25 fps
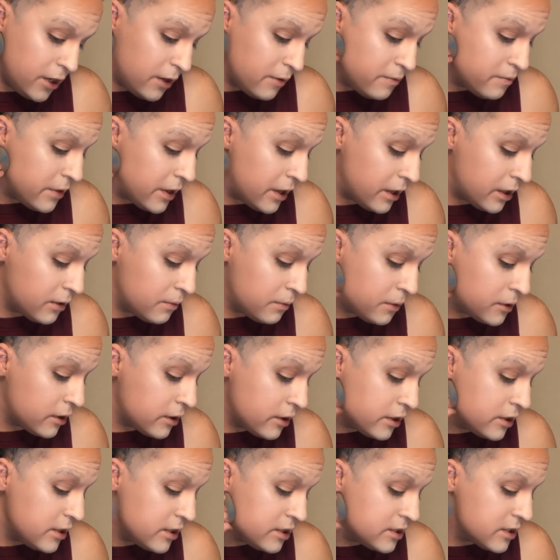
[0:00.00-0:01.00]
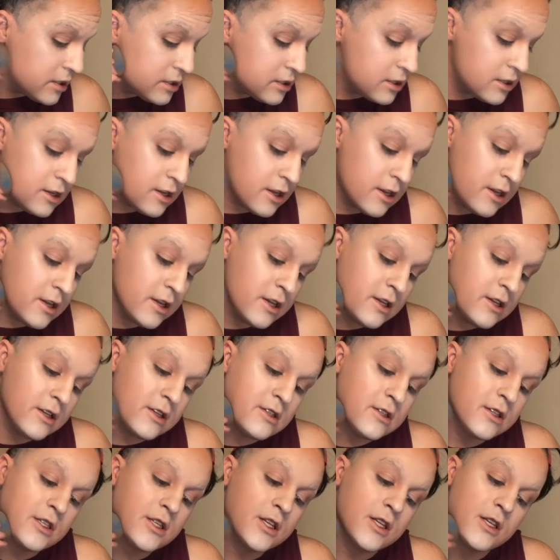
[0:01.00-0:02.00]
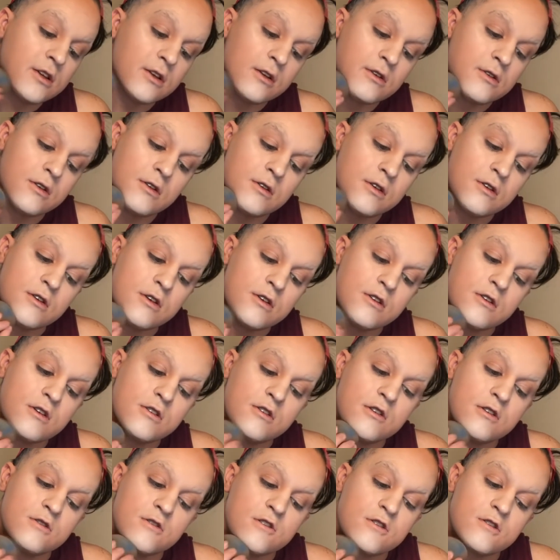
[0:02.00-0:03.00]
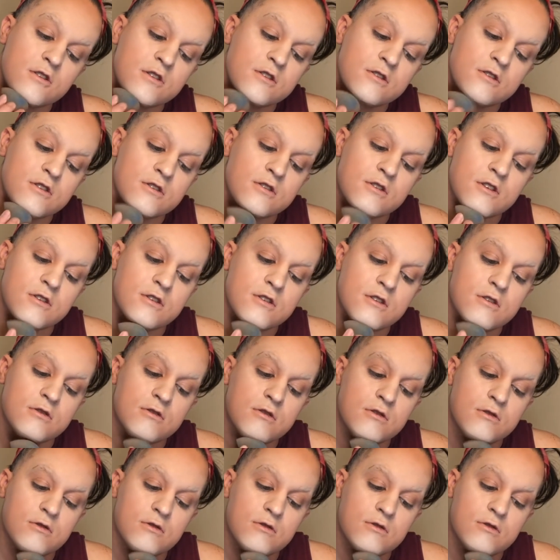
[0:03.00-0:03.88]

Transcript: a makeup artist is interesting